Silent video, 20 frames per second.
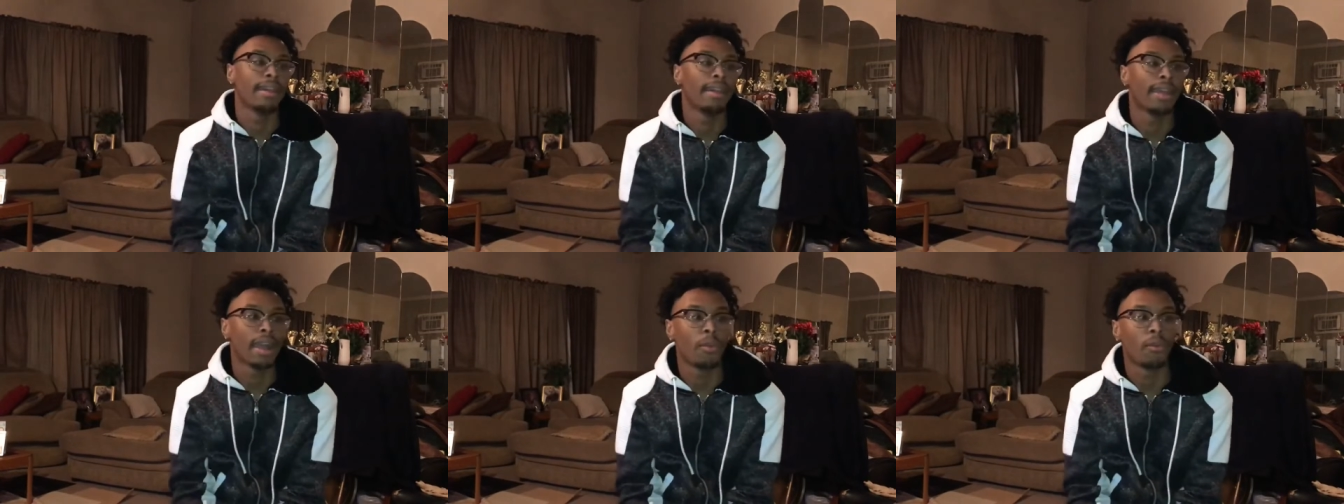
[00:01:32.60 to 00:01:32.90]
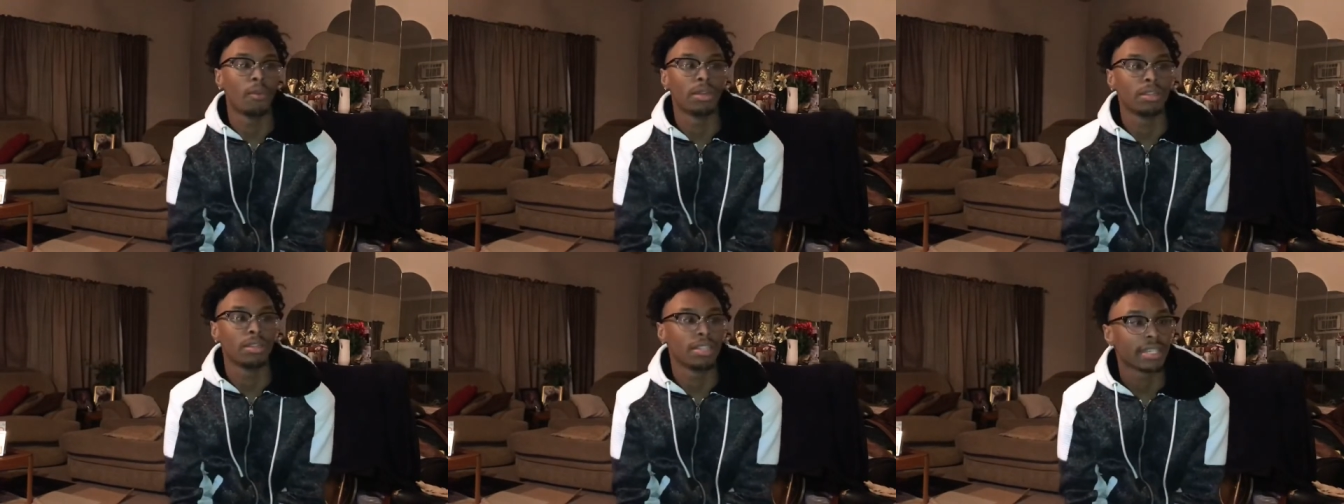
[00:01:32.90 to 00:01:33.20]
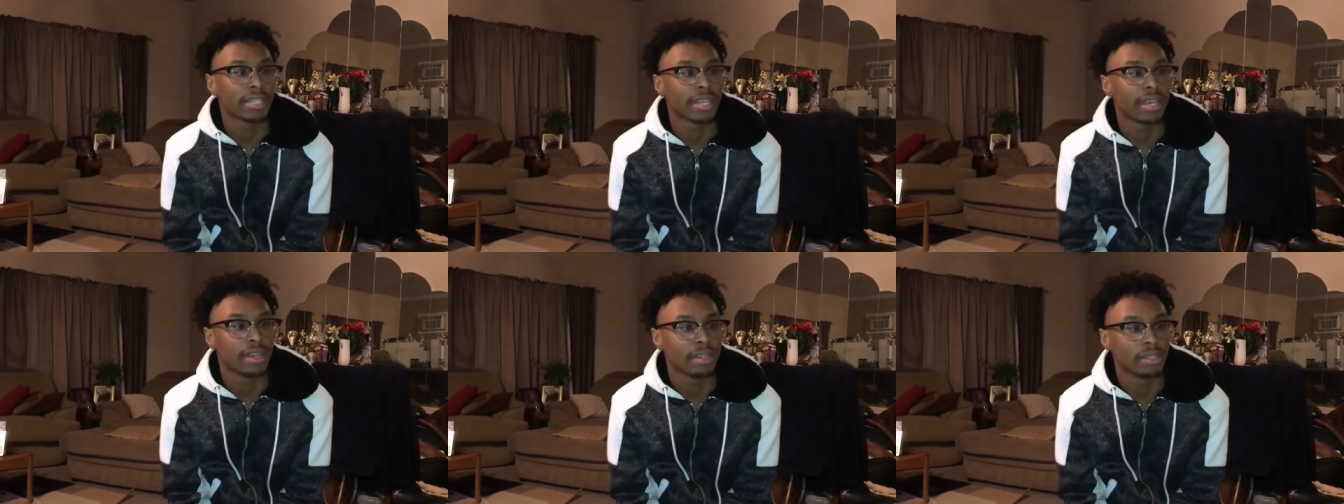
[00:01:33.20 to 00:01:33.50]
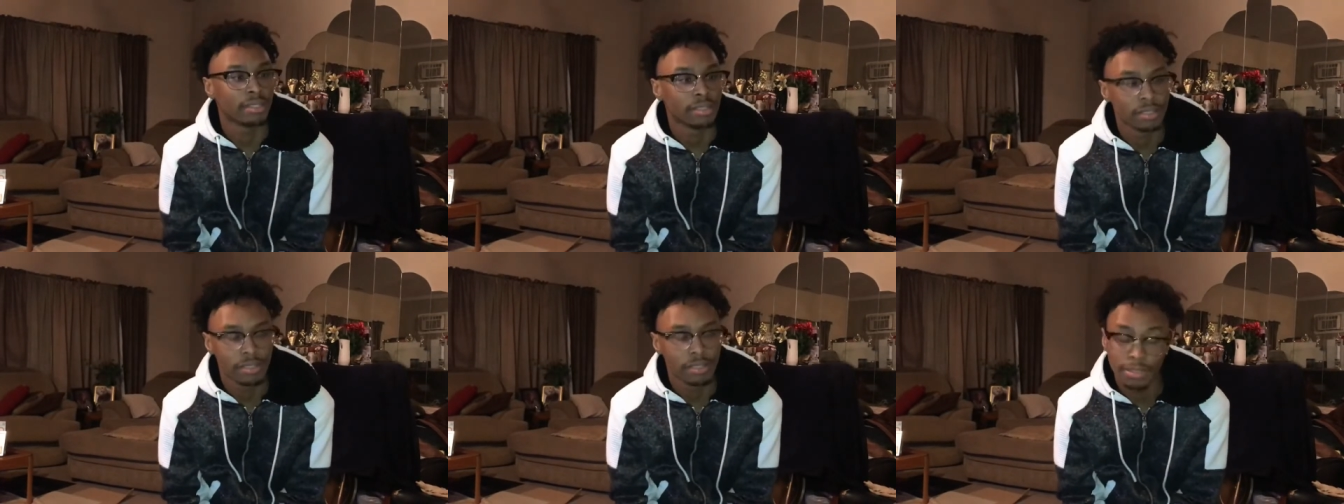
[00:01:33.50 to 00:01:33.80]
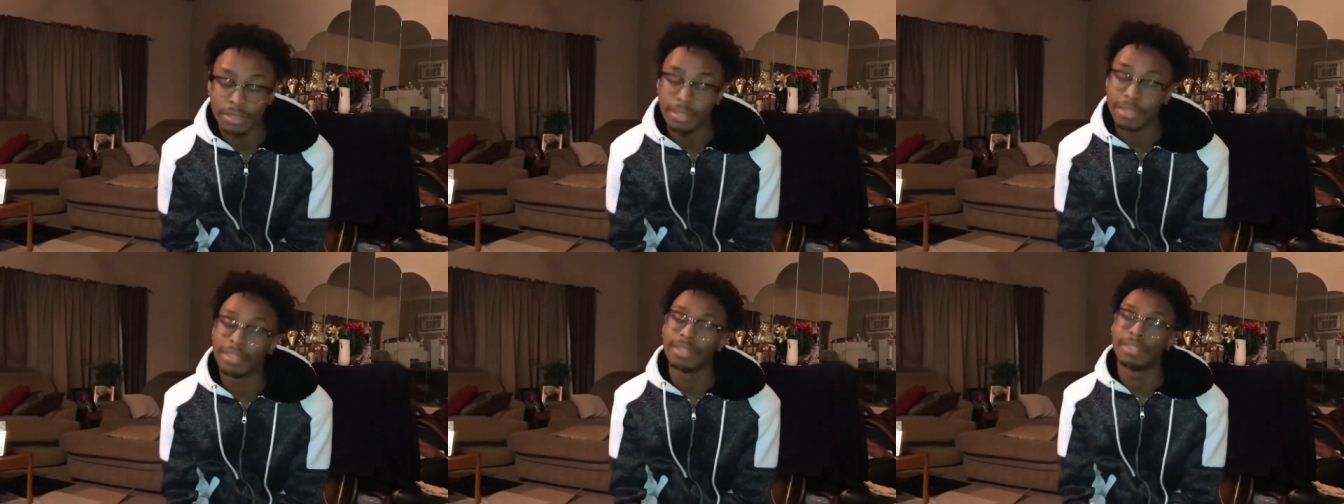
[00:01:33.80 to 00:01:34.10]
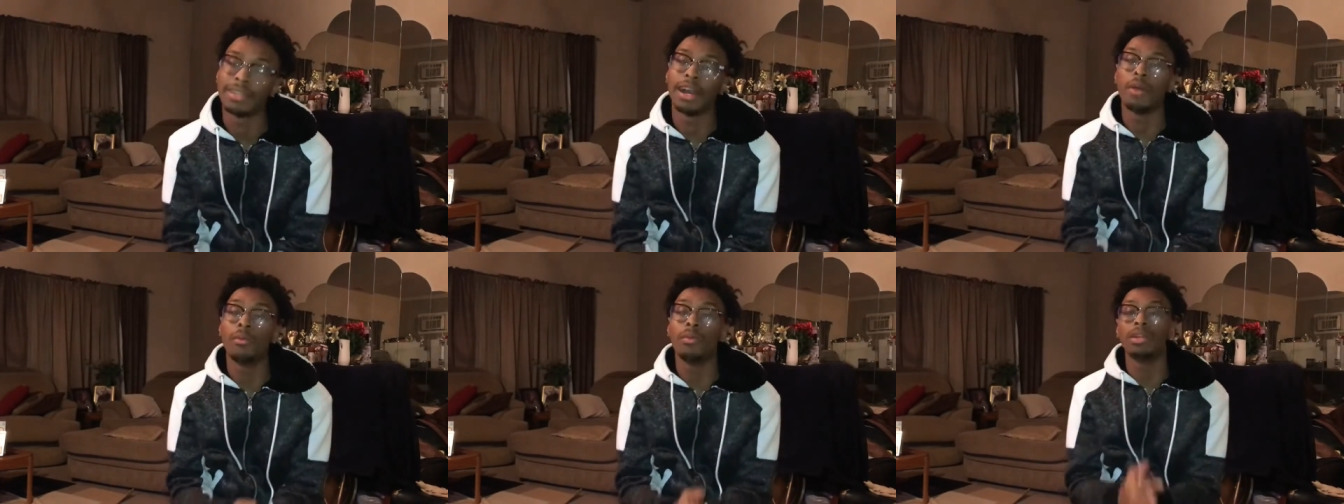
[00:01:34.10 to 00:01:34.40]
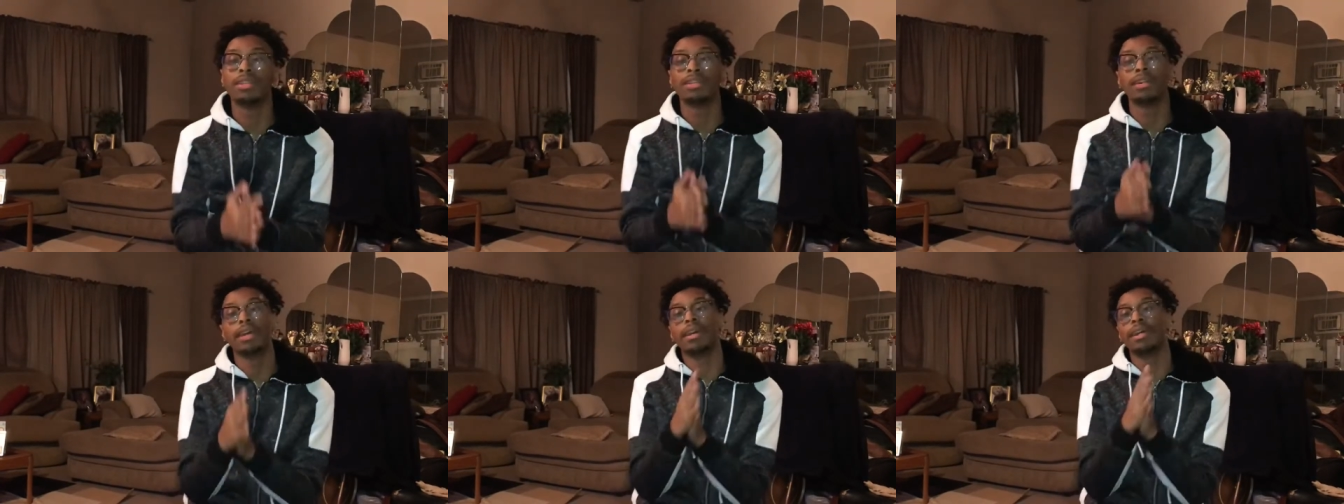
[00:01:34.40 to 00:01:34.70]
I want to look at it. I
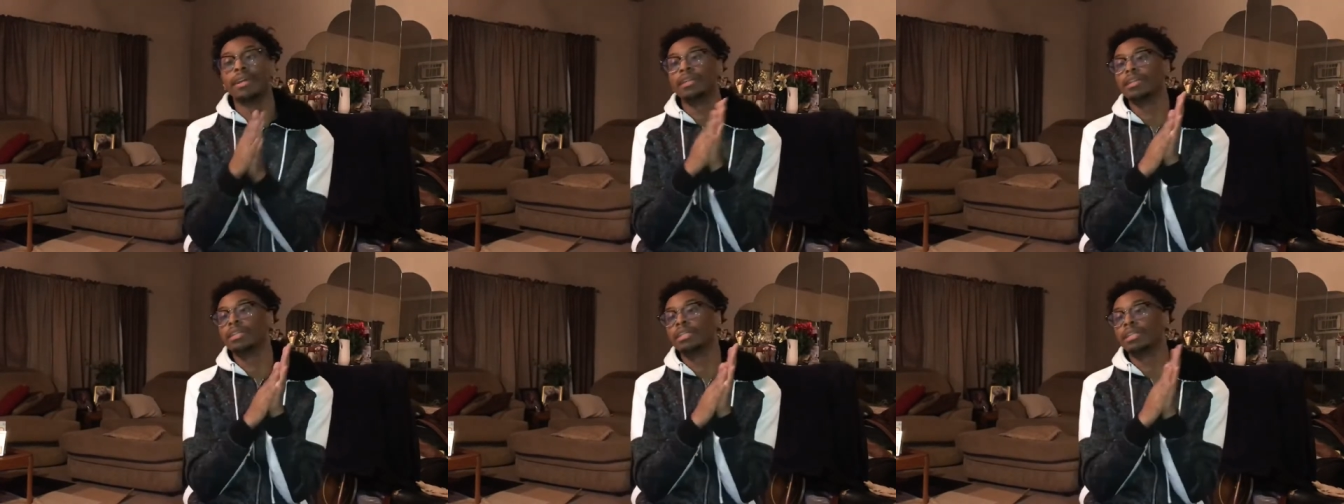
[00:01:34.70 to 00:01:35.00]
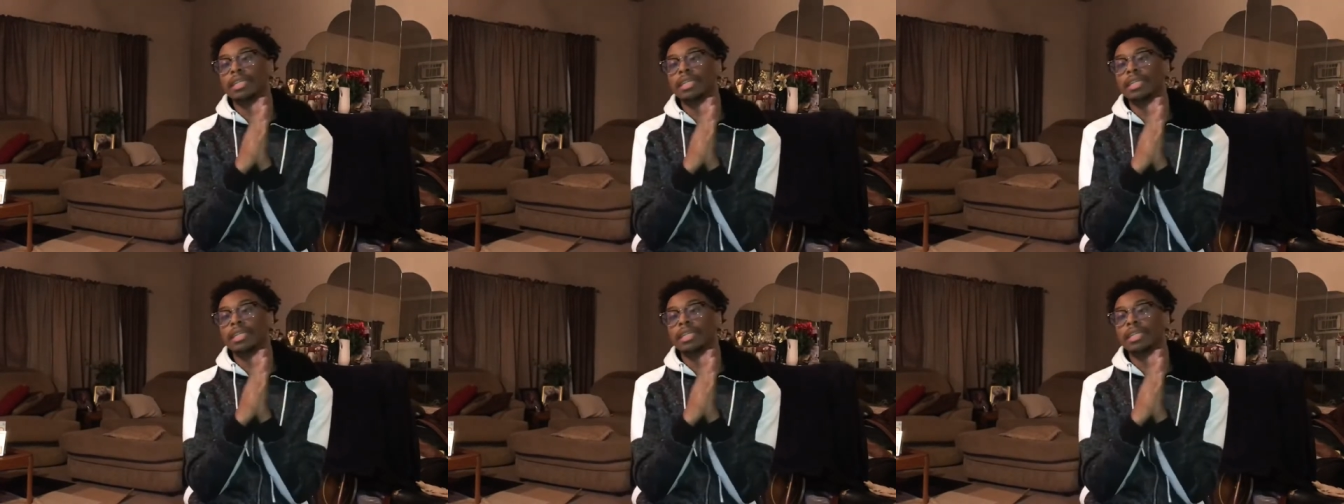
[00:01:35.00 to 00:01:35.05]
want to, hey,